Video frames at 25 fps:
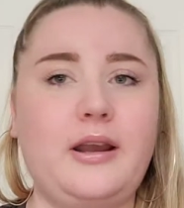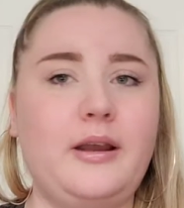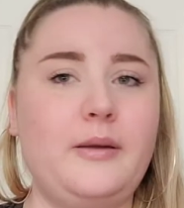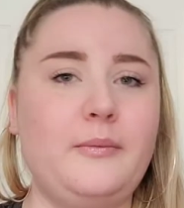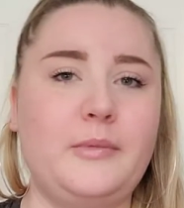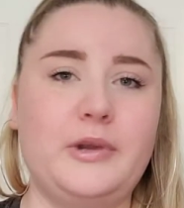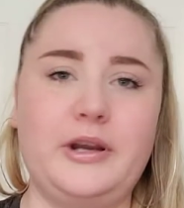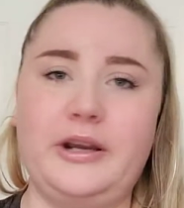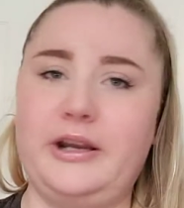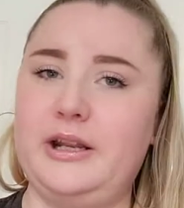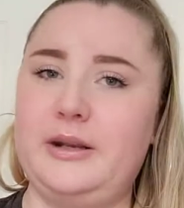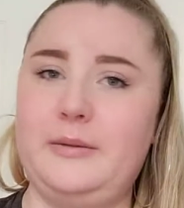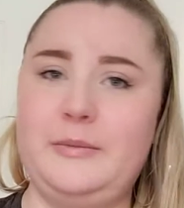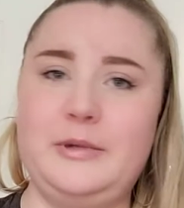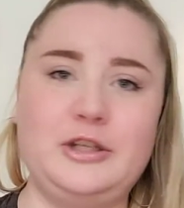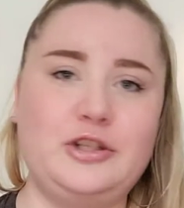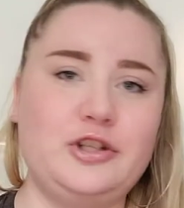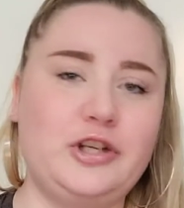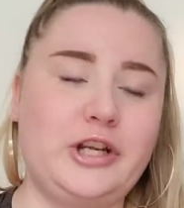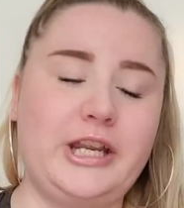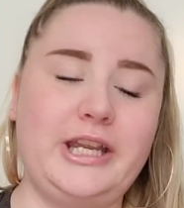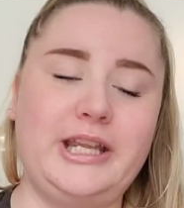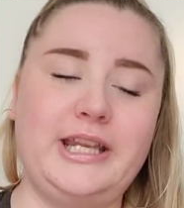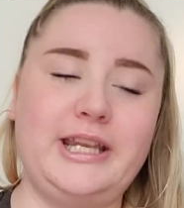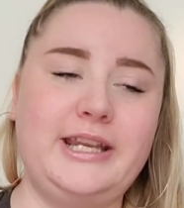I'm not going to be
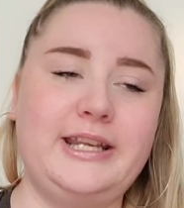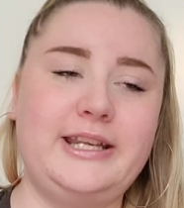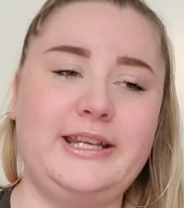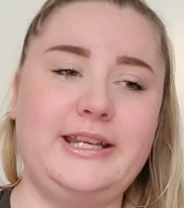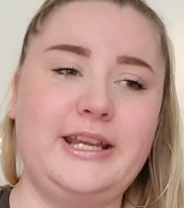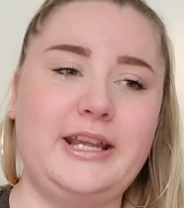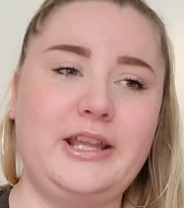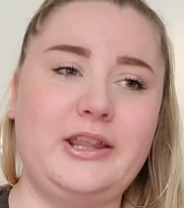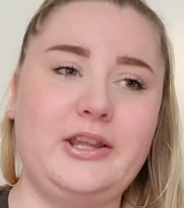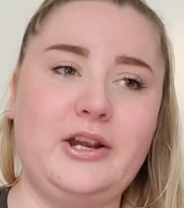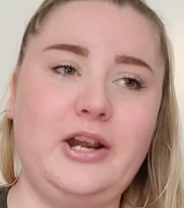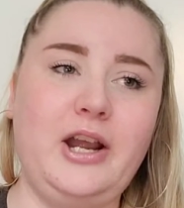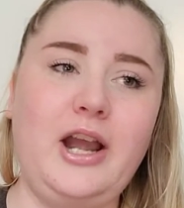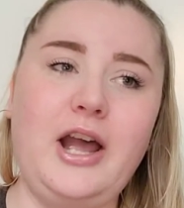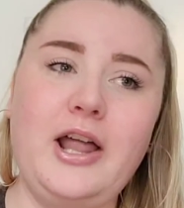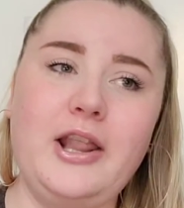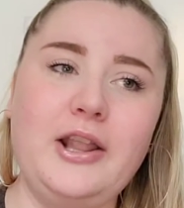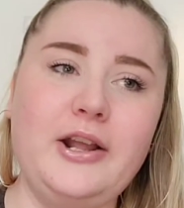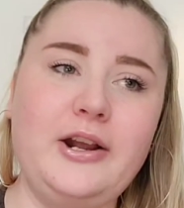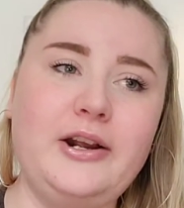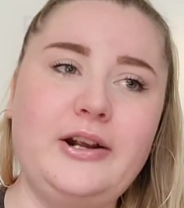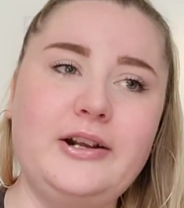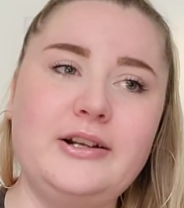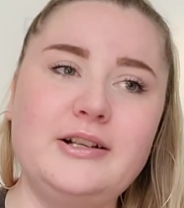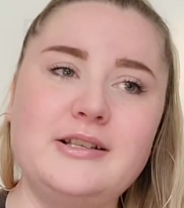trying any other
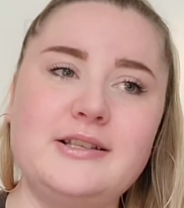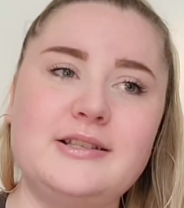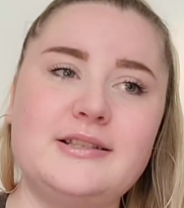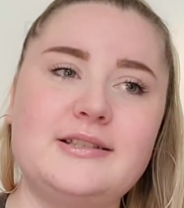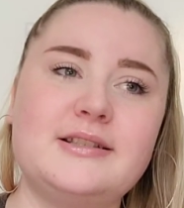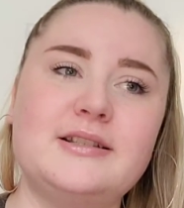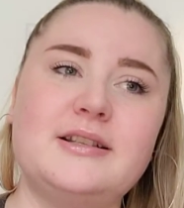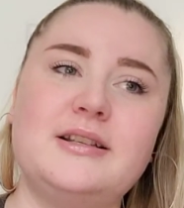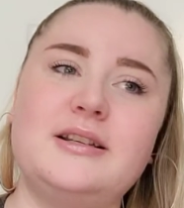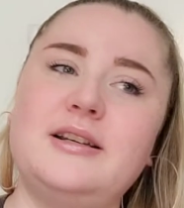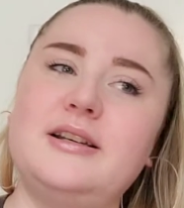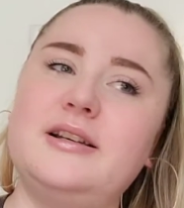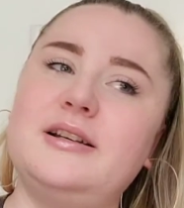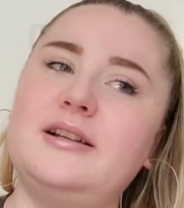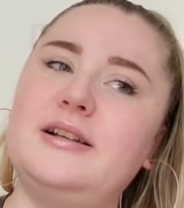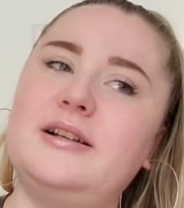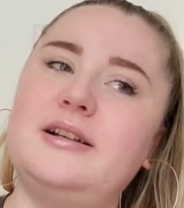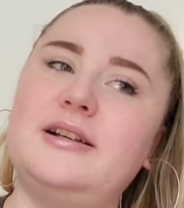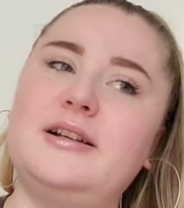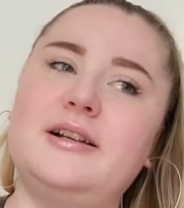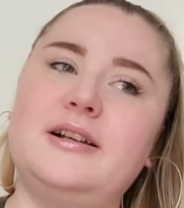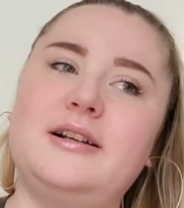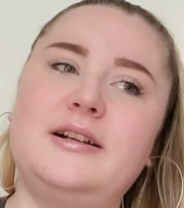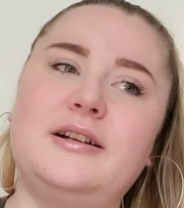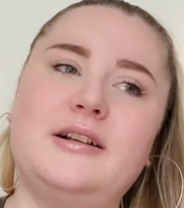colors.
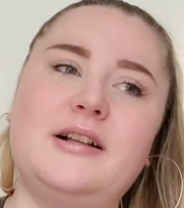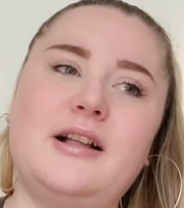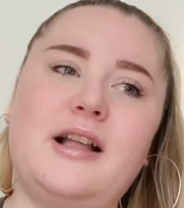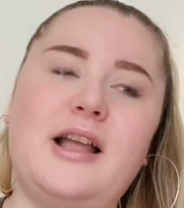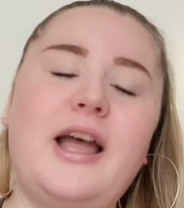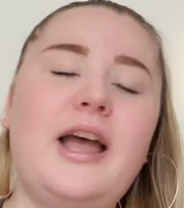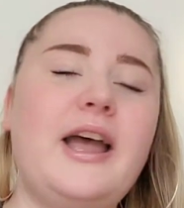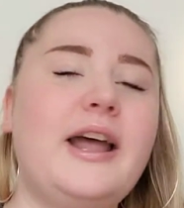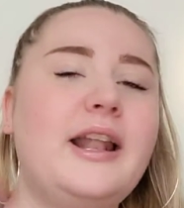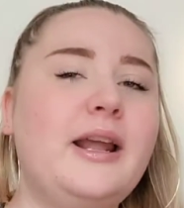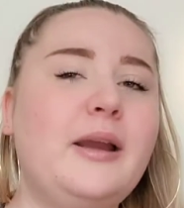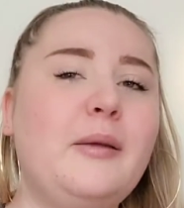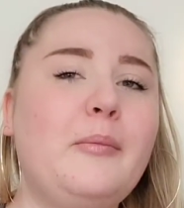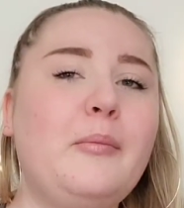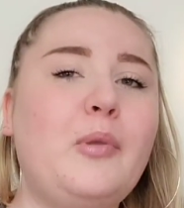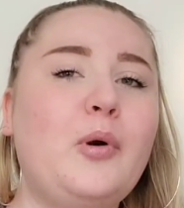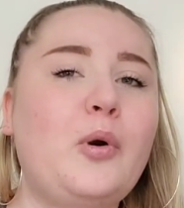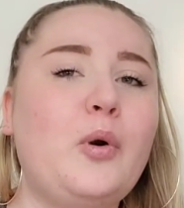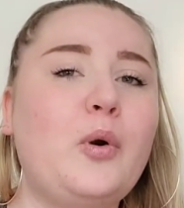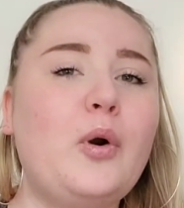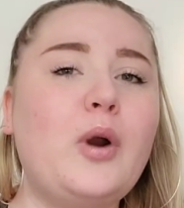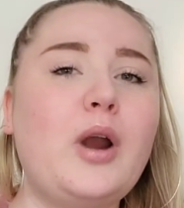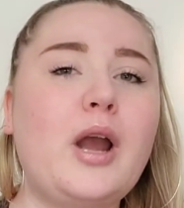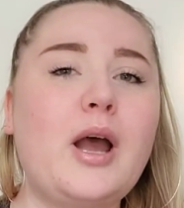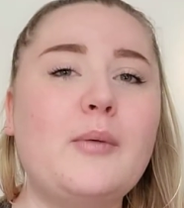And I'm
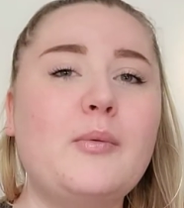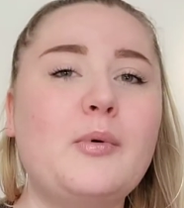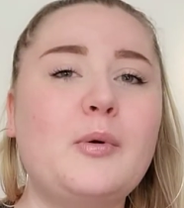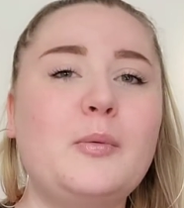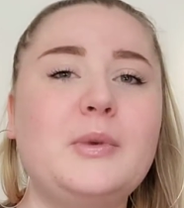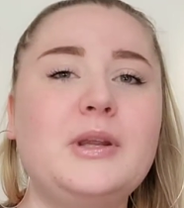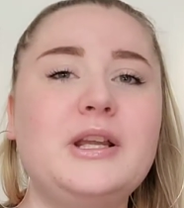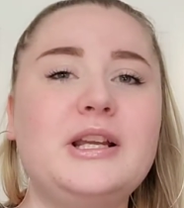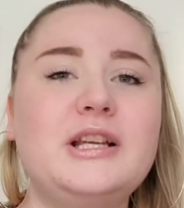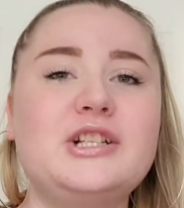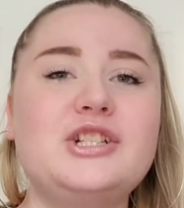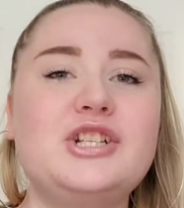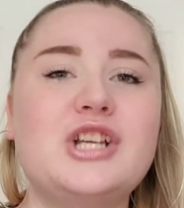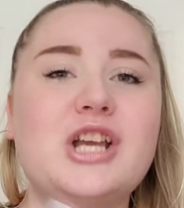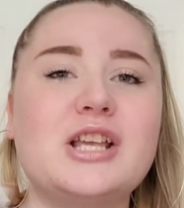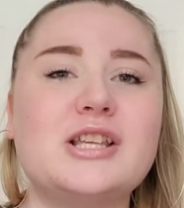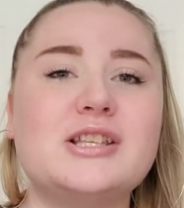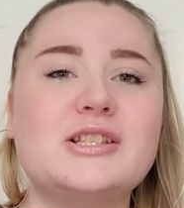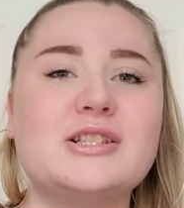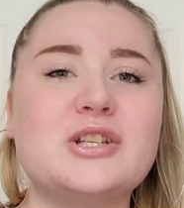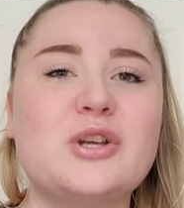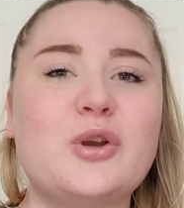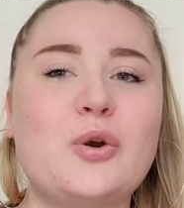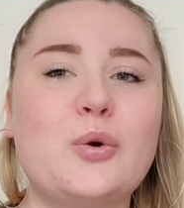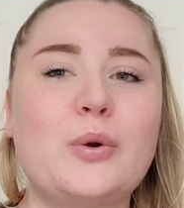probably
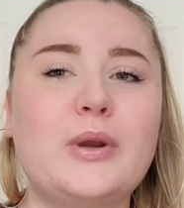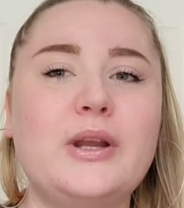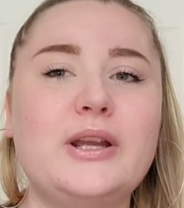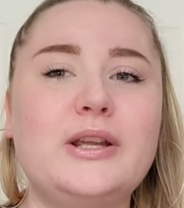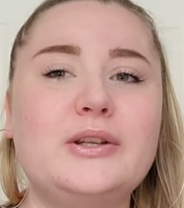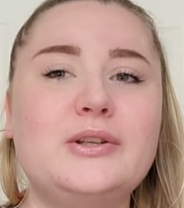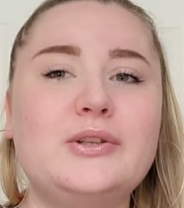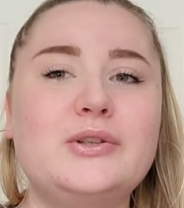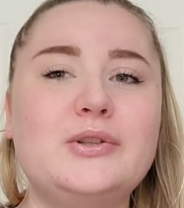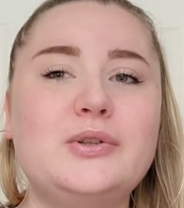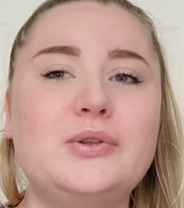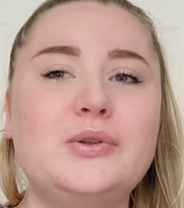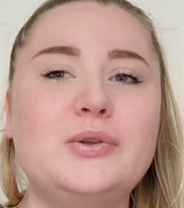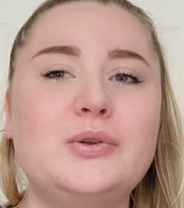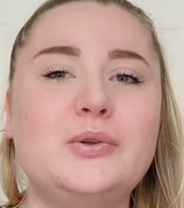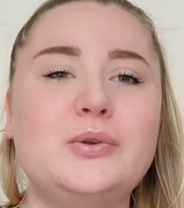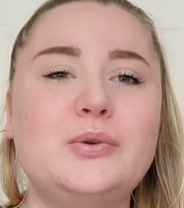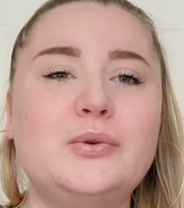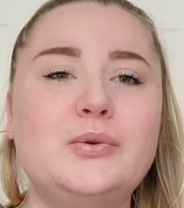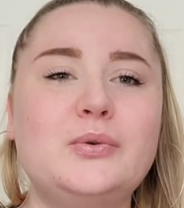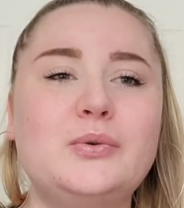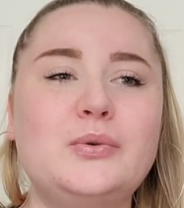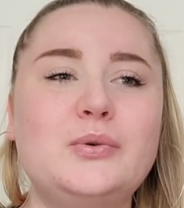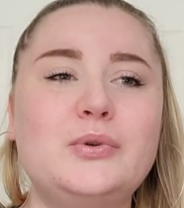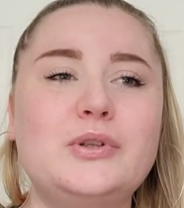just going
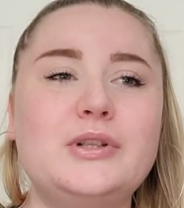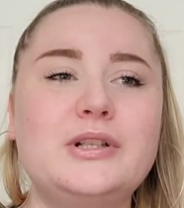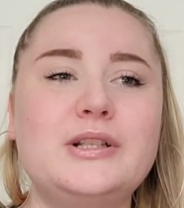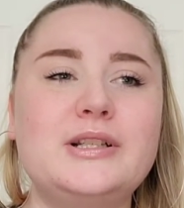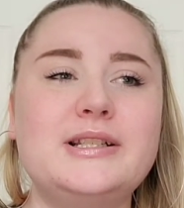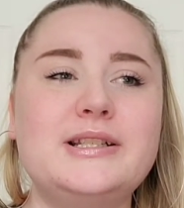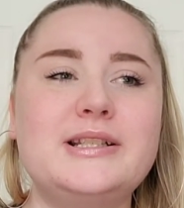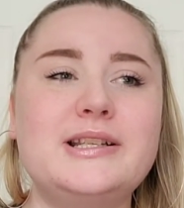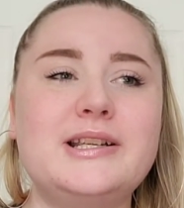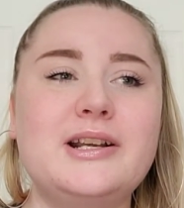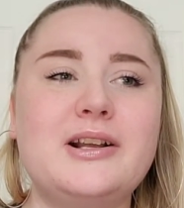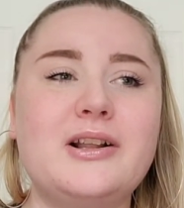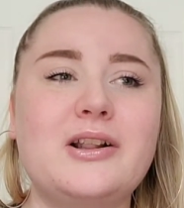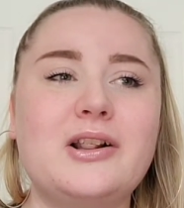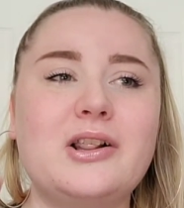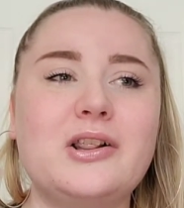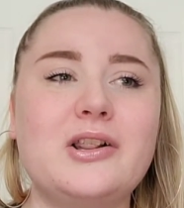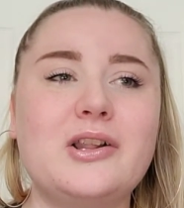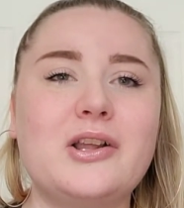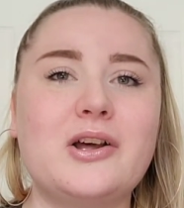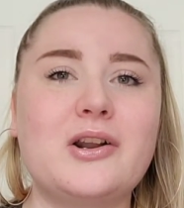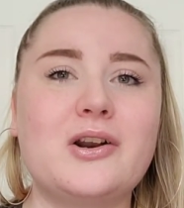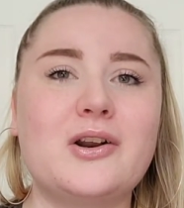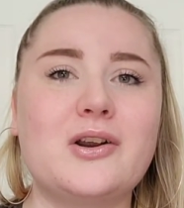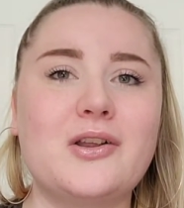to
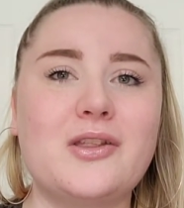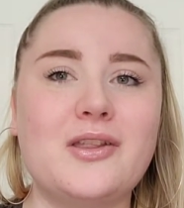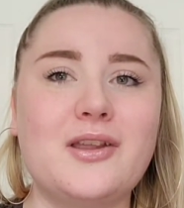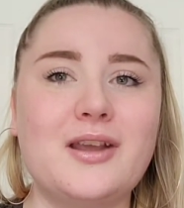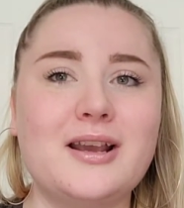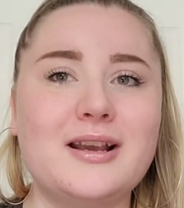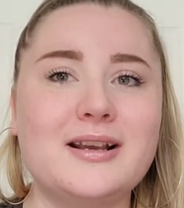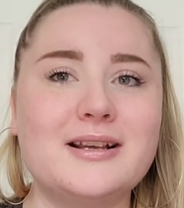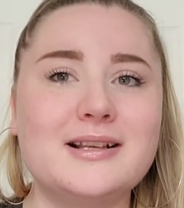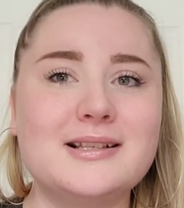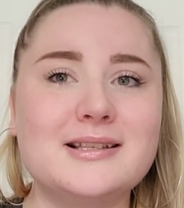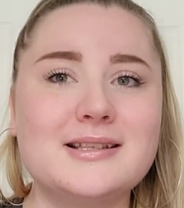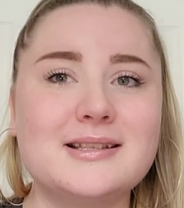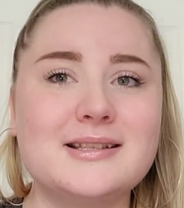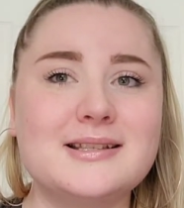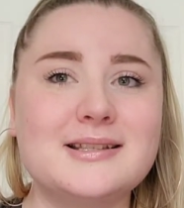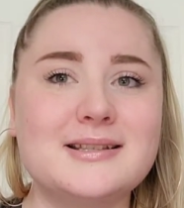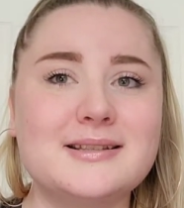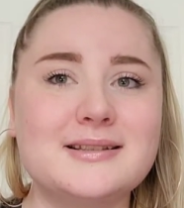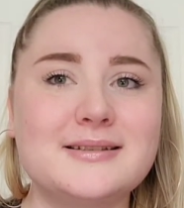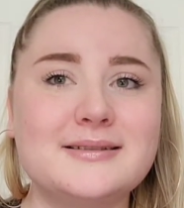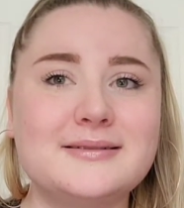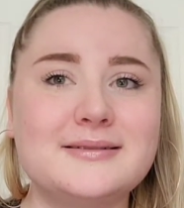declutter this